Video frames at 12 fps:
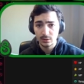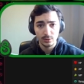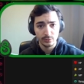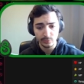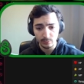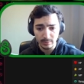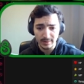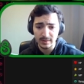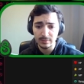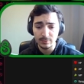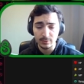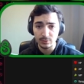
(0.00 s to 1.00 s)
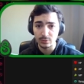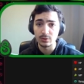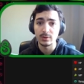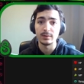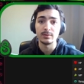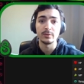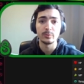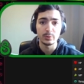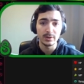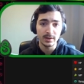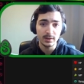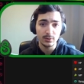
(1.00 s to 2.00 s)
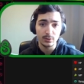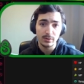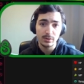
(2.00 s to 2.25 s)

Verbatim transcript: So by default, you don't have this pre-tech, your